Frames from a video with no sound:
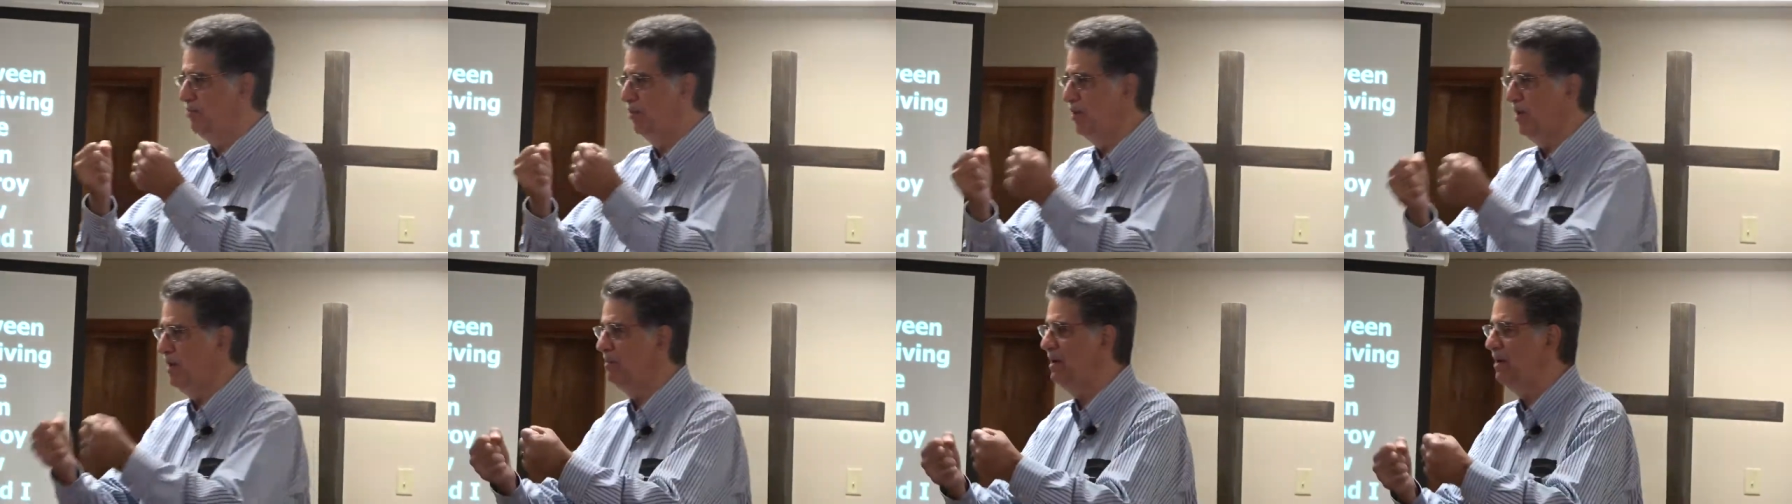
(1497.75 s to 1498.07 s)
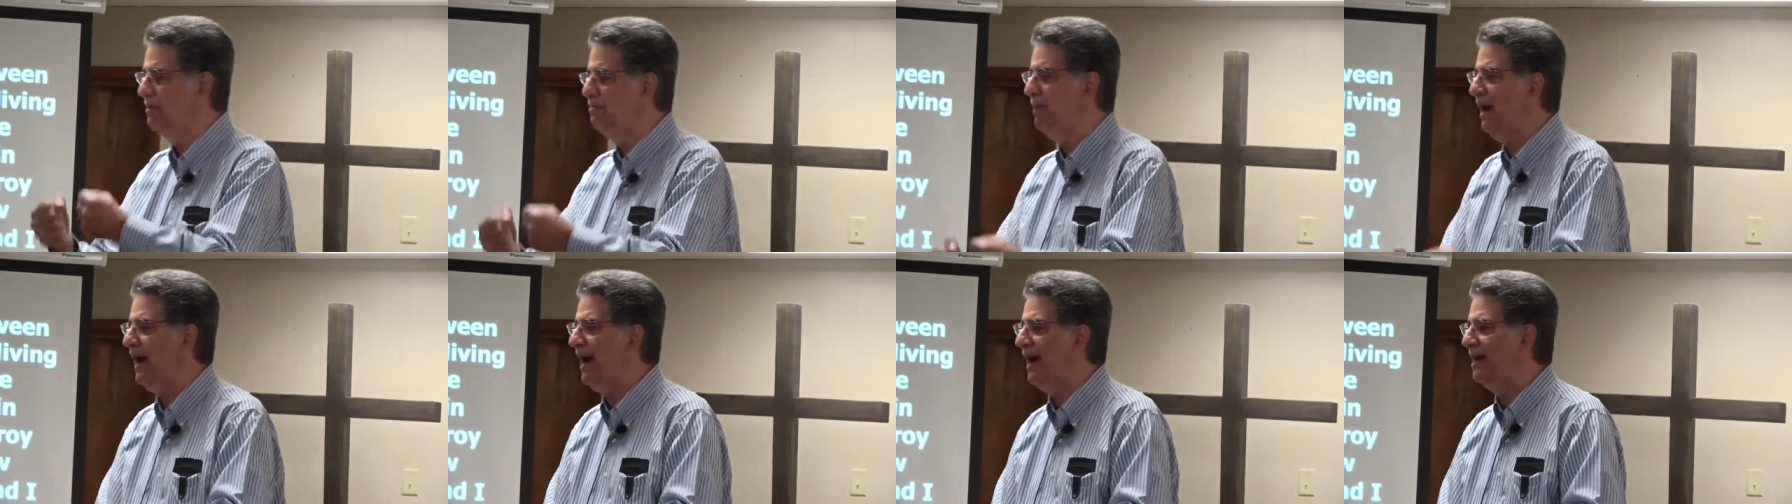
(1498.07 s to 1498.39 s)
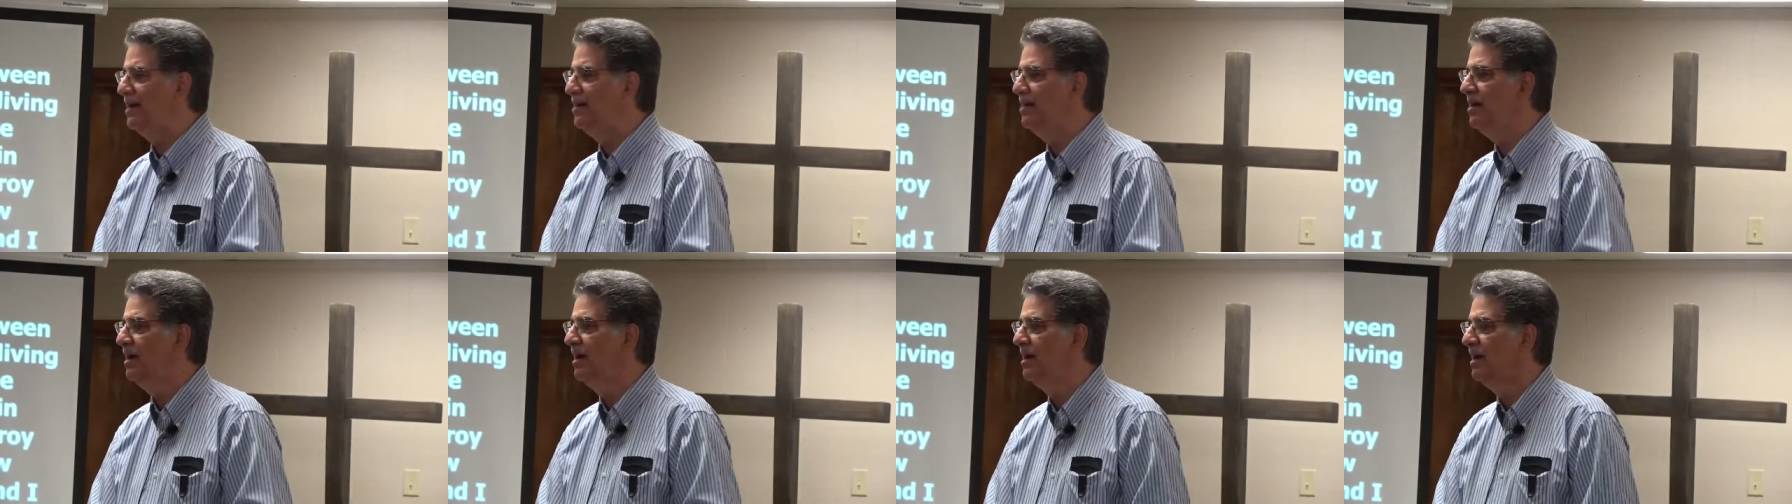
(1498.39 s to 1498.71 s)
put him in
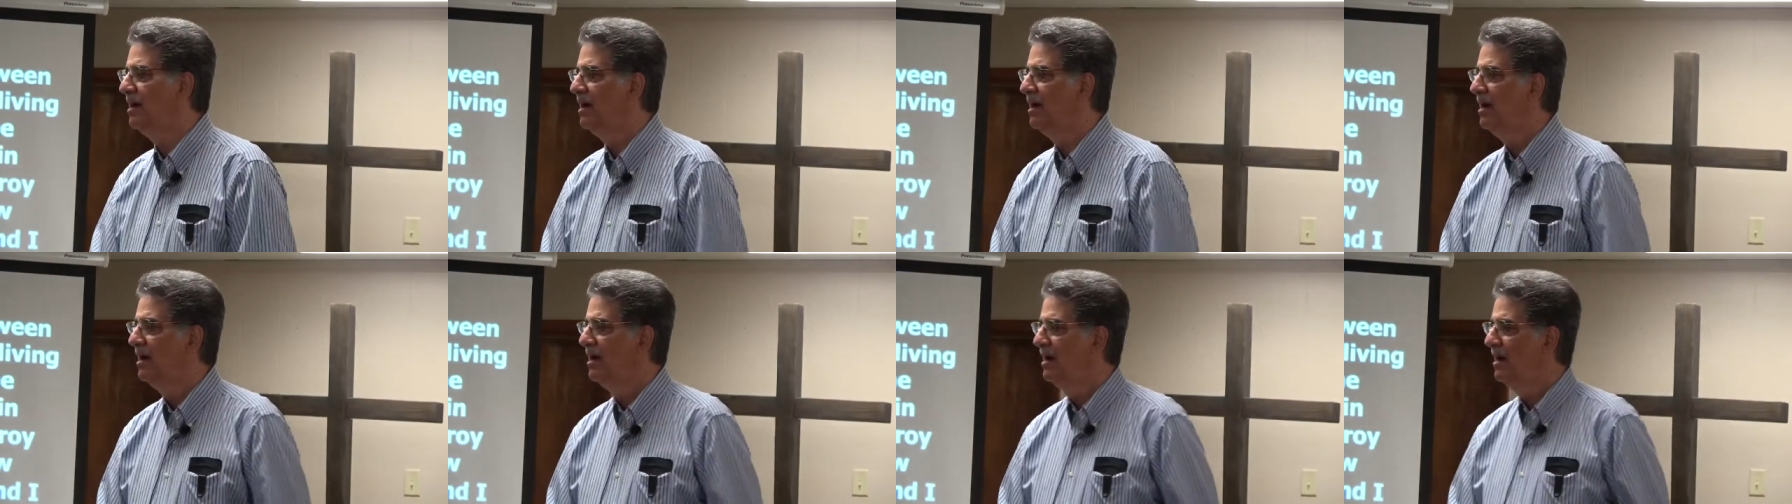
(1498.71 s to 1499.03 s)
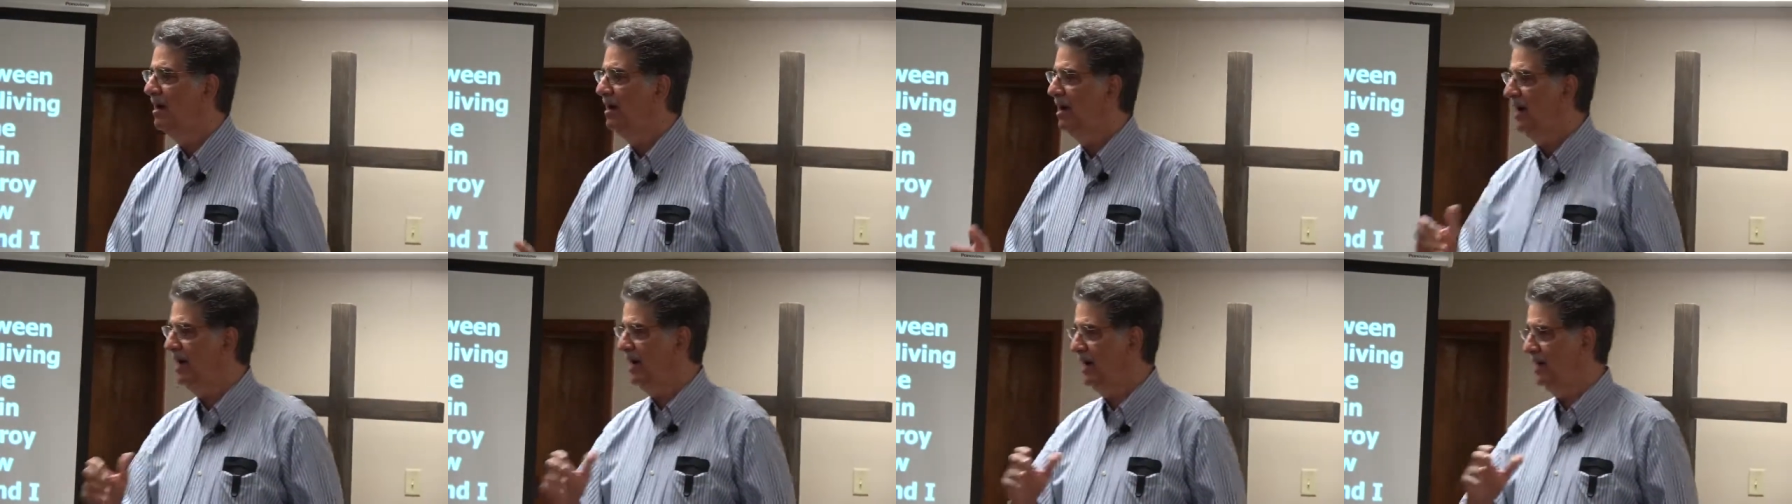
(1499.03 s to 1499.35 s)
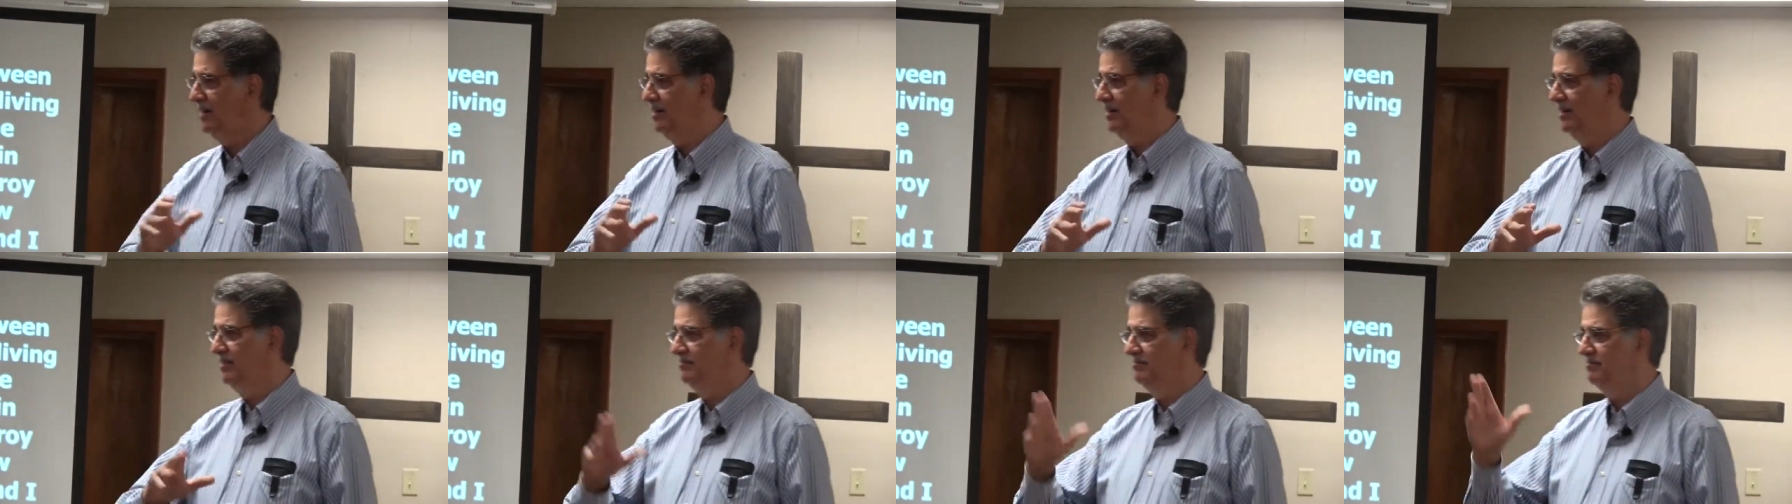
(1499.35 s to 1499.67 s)
bed.
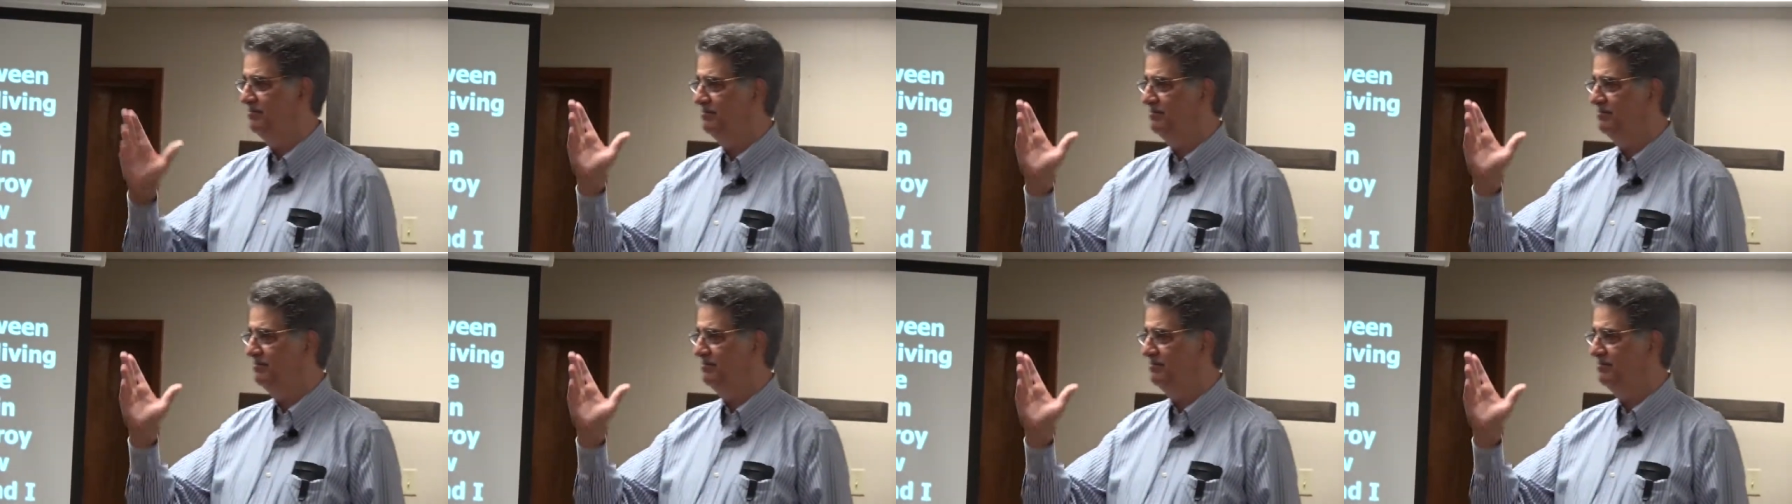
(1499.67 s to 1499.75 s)
And